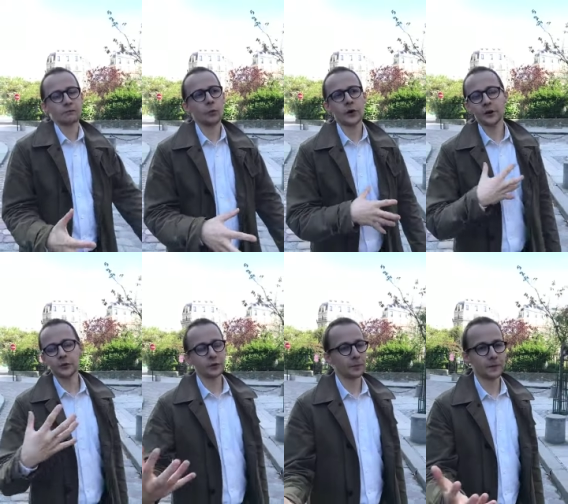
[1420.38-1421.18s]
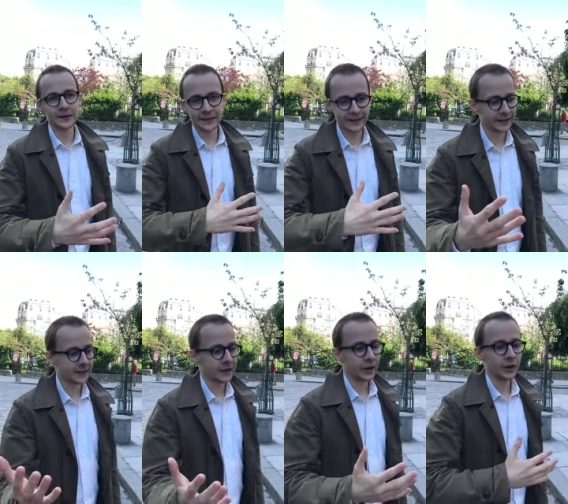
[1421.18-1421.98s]
we are not completely
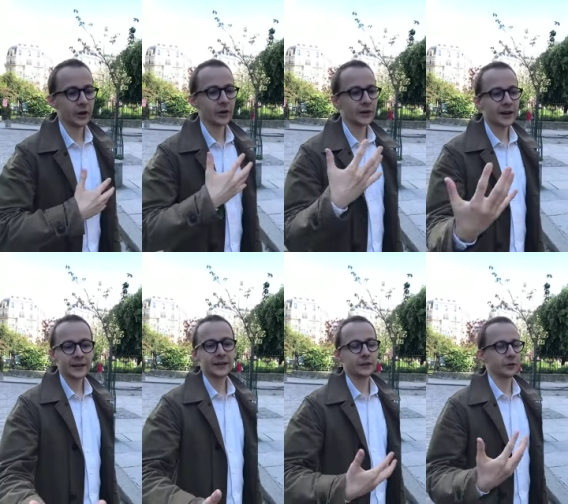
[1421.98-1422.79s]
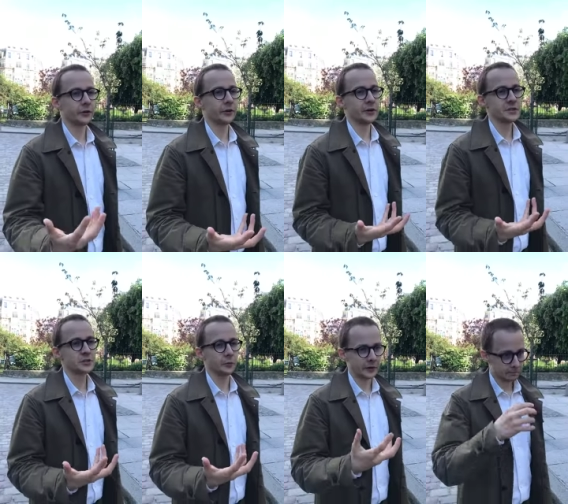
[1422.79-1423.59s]
uh, clean on our
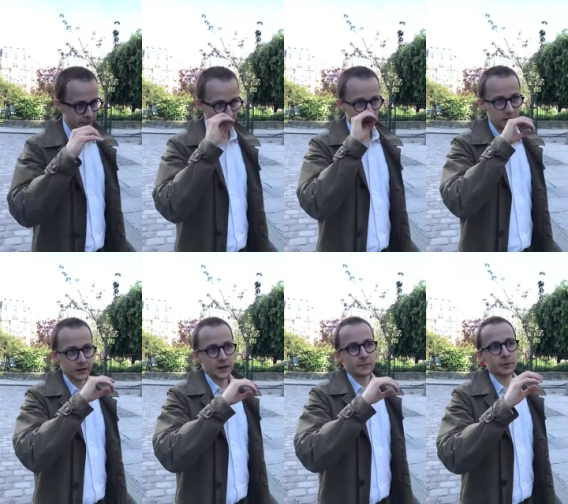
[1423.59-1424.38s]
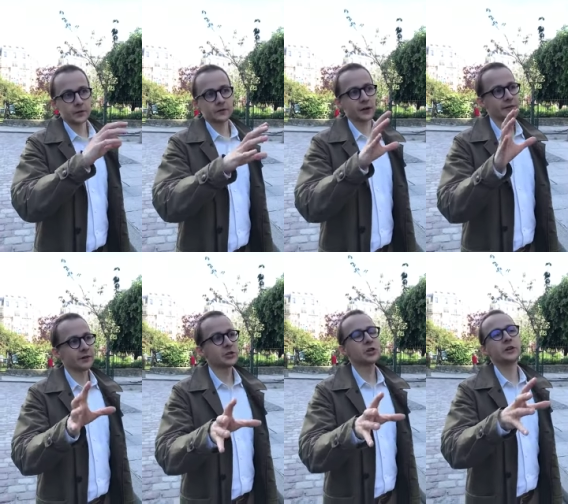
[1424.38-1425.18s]
history here. But
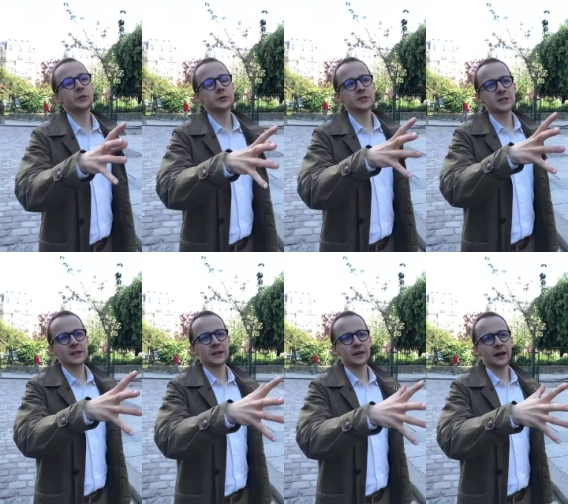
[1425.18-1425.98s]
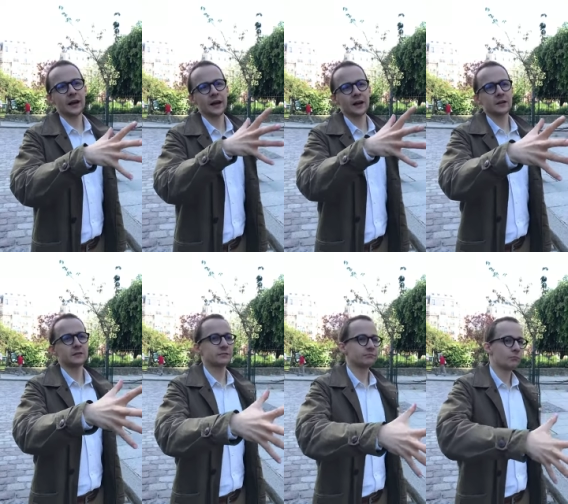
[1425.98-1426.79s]
eventually, you still had
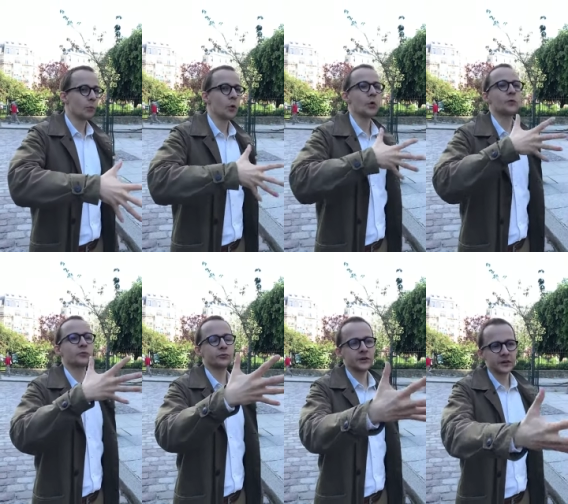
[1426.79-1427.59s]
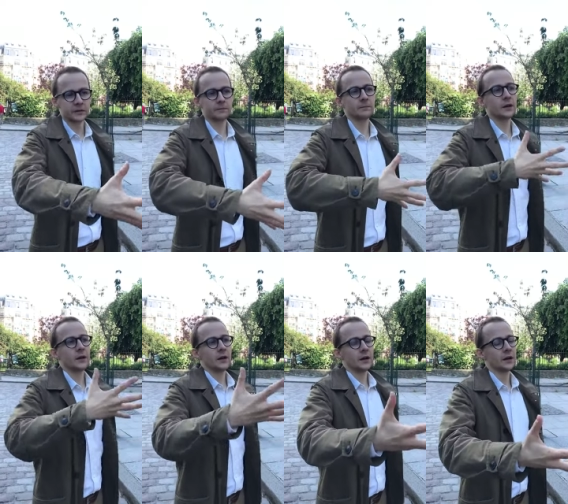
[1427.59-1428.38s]
more freedom
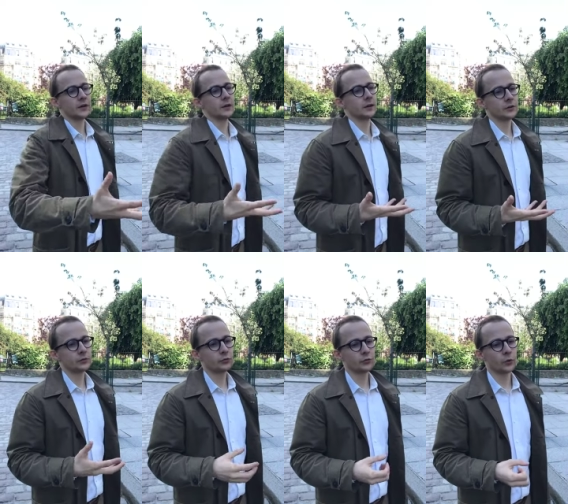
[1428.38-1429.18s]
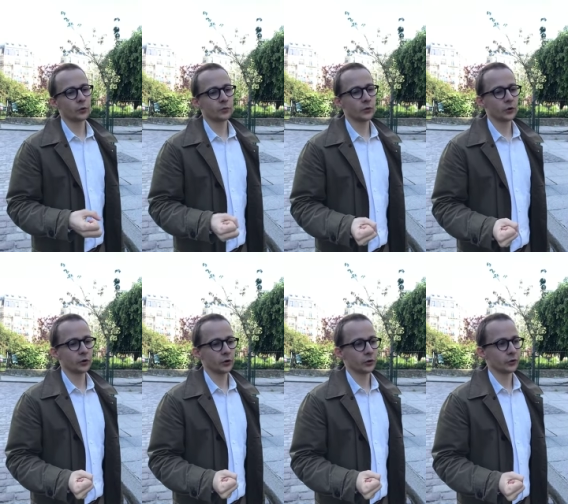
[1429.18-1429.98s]
uh, to for for
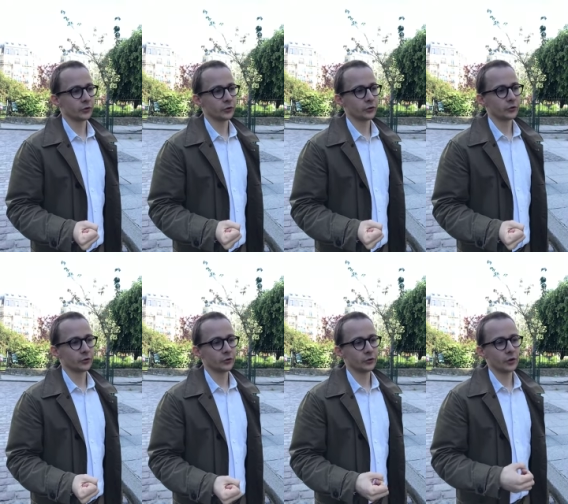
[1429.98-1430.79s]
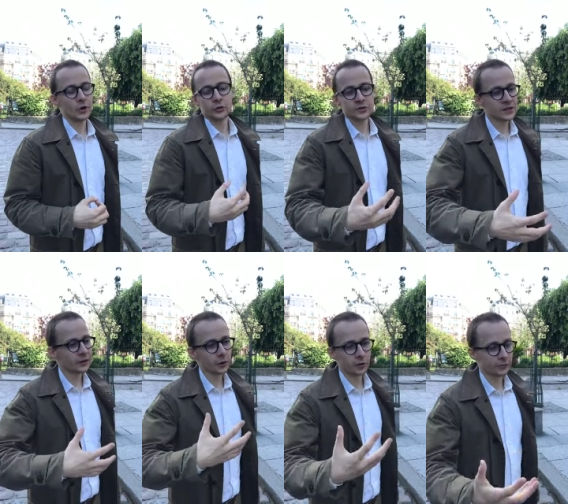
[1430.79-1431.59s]
the, the, the you still had a lot of